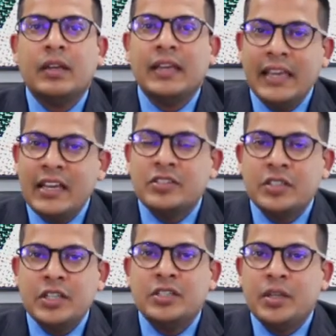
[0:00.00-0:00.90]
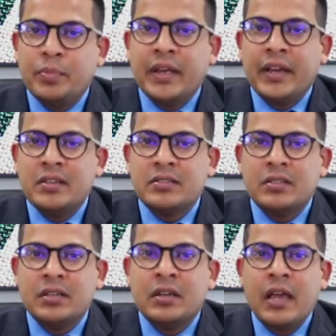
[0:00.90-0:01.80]
ESG GPS
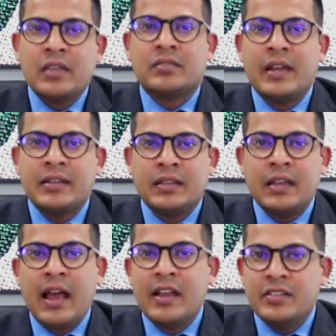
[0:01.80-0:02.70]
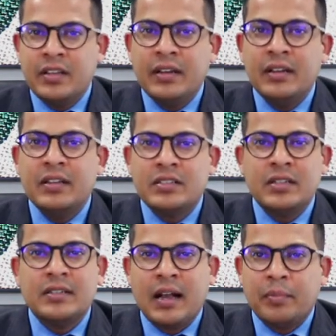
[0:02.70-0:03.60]
has rated the Nigerian
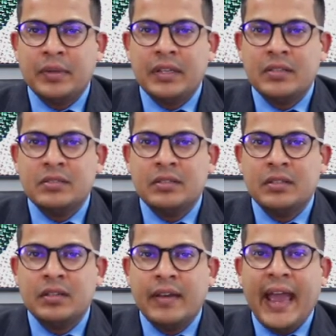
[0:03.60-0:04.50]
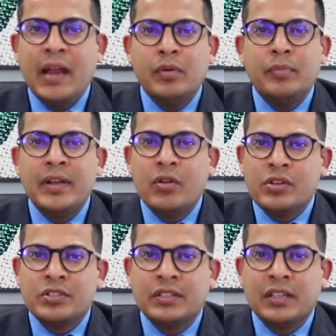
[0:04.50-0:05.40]
listed companies and will be
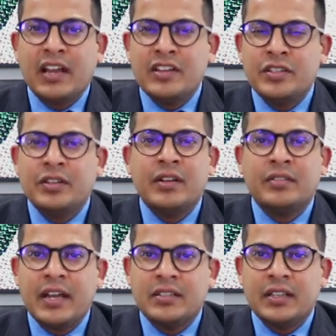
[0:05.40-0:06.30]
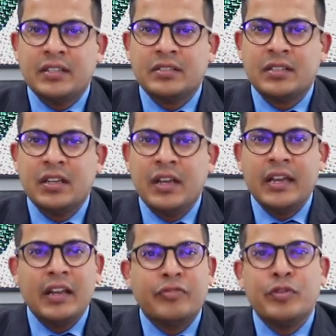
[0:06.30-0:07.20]
launching the Nigerian ratings
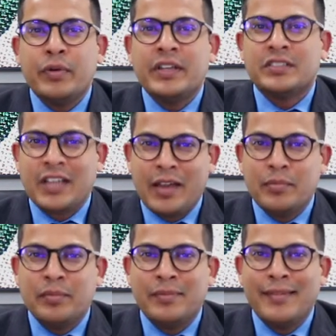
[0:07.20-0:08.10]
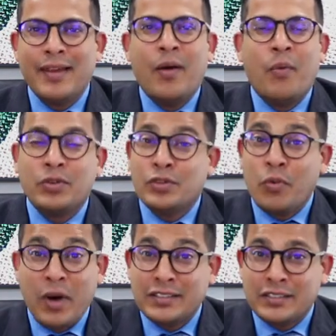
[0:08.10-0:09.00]
in a few weeks' time. So
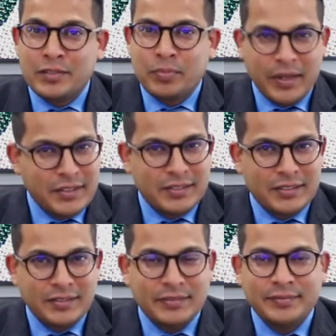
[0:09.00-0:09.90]
watch the space.